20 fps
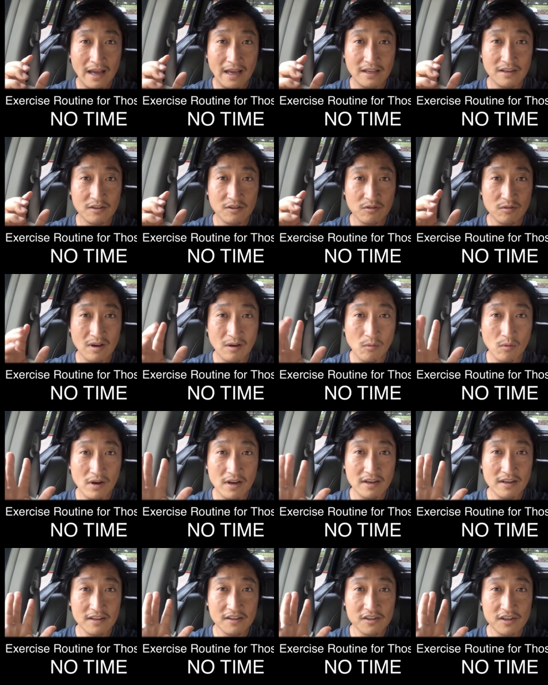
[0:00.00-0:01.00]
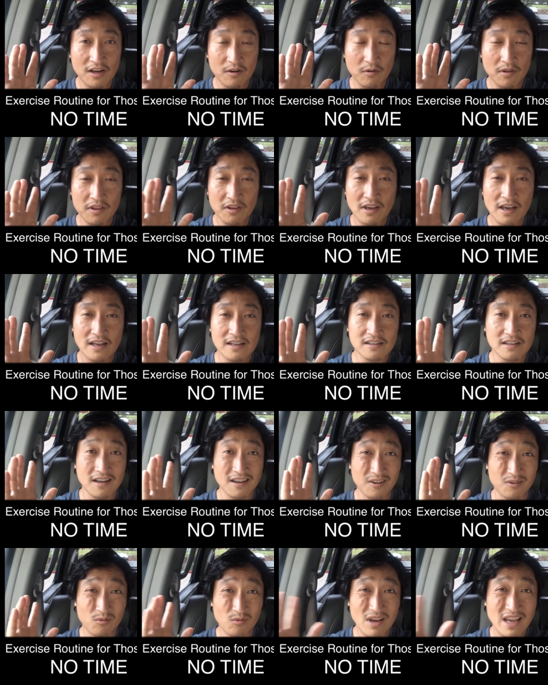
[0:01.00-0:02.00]
I do I wanted to share with you guys
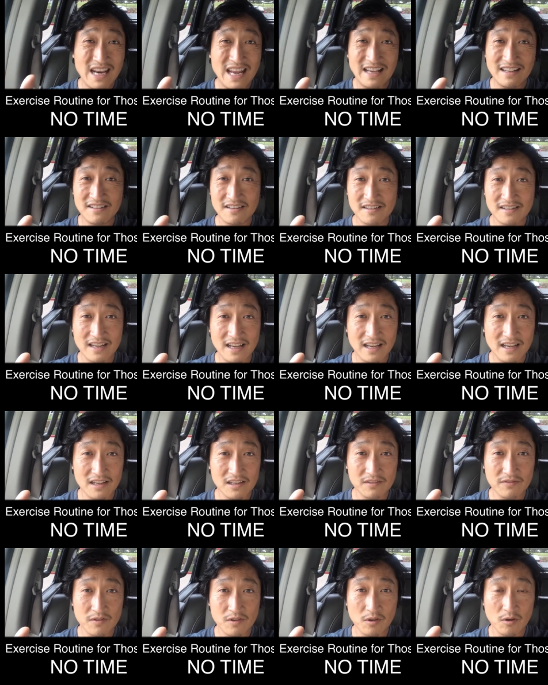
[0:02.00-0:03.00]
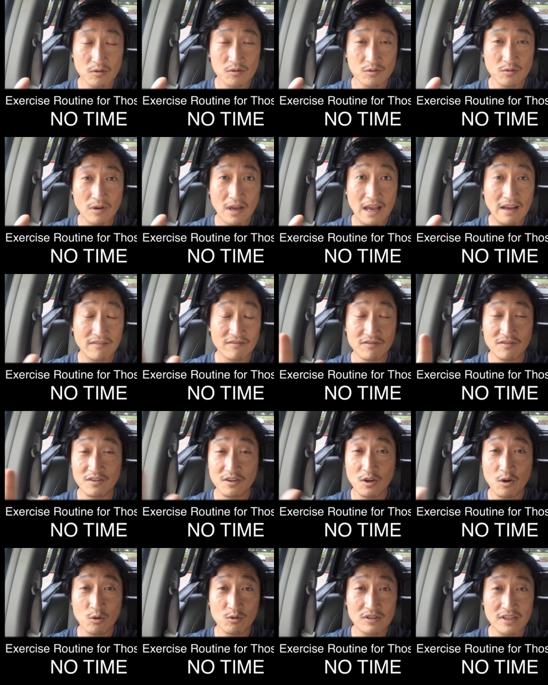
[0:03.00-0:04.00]
a great exercise for those who have
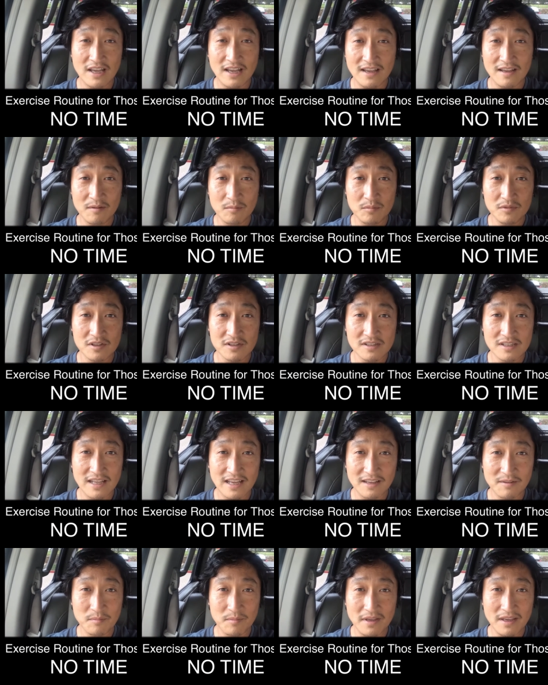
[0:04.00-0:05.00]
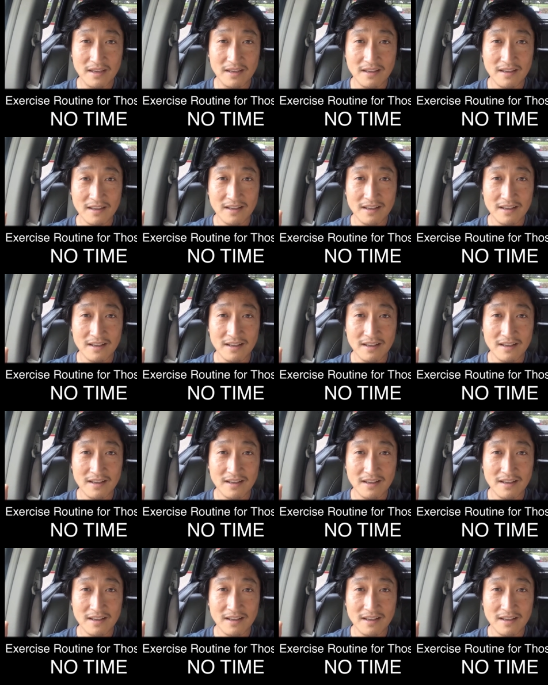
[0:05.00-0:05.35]
no time just like me.